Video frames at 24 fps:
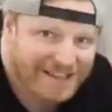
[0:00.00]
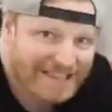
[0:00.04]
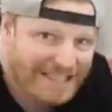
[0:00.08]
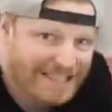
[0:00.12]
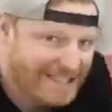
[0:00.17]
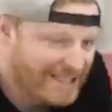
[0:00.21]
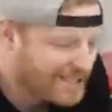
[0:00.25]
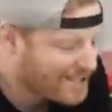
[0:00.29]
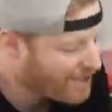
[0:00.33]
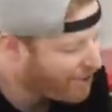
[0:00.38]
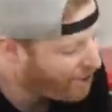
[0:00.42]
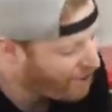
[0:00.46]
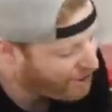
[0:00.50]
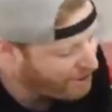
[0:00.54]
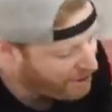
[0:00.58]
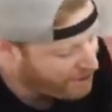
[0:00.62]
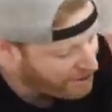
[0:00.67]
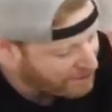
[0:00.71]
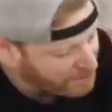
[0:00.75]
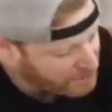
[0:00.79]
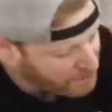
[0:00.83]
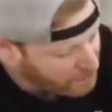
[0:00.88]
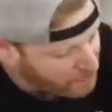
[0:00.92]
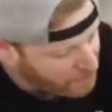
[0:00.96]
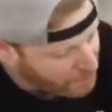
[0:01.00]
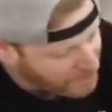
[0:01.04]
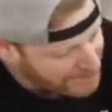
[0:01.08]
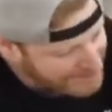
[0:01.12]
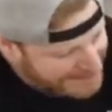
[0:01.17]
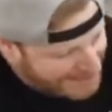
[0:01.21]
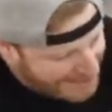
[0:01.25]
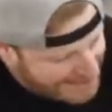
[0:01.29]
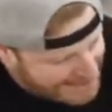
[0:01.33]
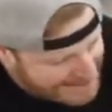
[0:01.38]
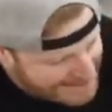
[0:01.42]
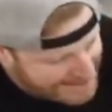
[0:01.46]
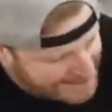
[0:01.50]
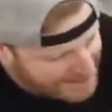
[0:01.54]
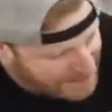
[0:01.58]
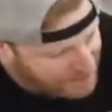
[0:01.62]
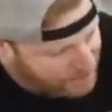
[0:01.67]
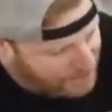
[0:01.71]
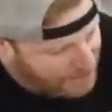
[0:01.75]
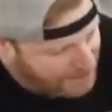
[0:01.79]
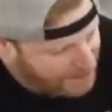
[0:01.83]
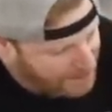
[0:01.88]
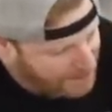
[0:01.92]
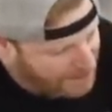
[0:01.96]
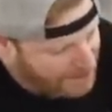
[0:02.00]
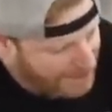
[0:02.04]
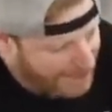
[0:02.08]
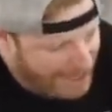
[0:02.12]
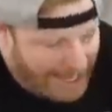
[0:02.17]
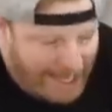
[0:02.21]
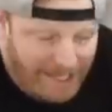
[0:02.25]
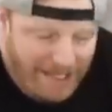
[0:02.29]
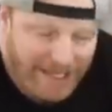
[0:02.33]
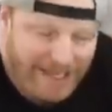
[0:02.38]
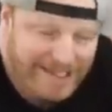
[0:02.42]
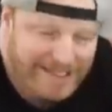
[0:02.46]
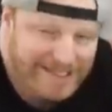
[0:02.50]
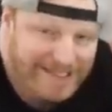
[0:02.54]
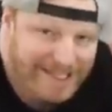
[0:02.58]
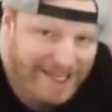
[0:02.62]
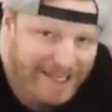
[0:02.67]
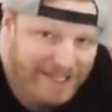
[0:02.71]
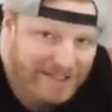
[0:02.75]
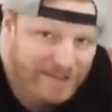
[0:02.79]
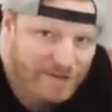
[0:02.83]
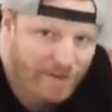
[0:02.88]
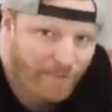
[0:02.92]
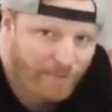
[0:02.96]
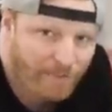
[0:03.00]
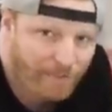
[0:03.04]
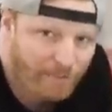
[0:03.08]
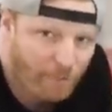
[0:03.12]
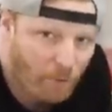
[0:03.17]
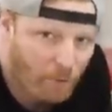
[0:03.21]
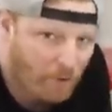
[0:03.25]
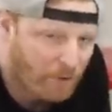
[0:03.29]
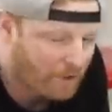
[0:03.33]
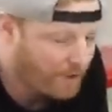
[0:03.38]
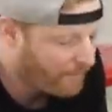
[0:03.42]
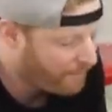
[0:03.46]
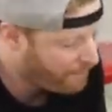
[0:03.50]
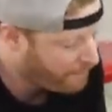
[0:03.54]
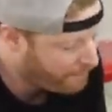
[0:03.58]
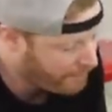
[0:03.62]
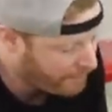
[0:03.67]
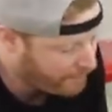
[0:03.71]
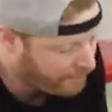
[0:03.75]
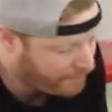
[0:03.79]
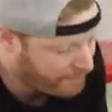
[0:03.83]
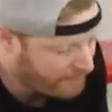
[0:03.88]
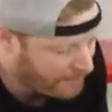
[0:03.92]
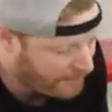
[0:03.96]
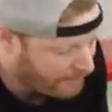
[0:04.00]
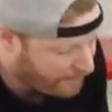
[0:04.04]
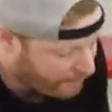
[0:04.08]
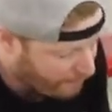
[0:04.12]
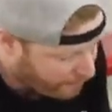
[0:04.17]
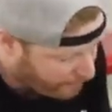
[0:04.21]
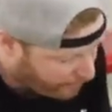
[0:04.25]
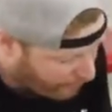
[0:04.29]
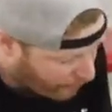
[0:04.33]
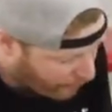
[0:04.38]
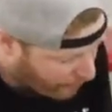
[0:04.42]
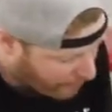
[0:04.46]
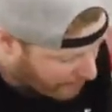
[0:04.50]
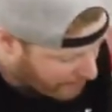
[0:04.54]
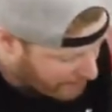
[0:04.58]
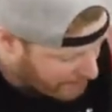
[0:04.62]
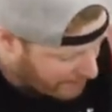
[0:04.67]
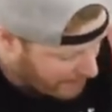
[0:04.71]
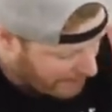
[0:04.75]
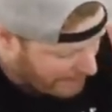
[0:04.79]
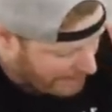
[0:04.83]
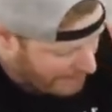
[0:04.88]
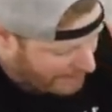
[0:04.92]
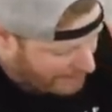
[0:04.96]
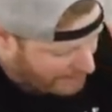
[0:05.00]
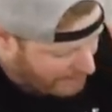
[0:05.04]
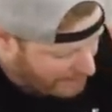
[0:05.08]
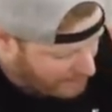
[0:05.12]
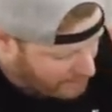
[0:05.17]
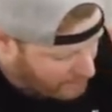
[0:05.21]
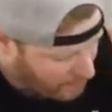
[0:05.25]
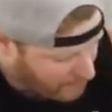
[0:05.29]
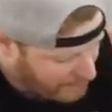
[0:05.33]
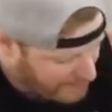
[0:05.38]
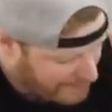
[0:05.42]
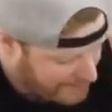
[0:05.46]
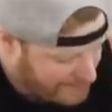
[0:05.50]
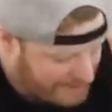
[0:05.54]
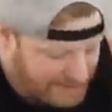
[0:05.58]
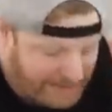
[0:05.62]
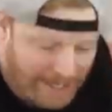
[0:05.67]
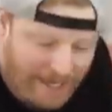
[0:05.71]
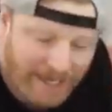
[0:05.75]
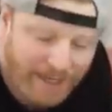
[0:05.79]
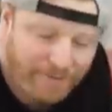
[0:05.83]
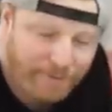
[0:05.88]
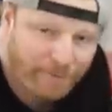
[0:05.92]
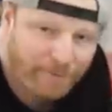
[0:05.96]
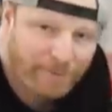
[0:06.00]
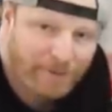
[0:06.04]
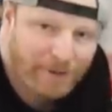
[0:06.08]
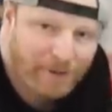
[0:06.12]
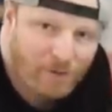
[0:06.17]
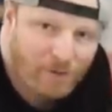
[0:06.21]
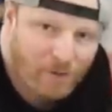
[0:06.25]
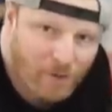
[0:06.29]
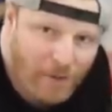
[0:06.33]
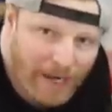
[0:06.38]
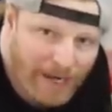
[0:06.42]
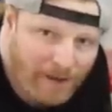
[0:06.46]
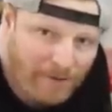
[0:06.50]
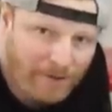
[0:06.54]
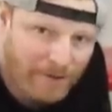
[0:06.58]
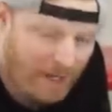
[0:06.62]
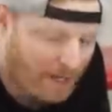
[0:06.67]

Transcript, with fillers: These are dual Texas Speed LSX 454s. These were designed from the ground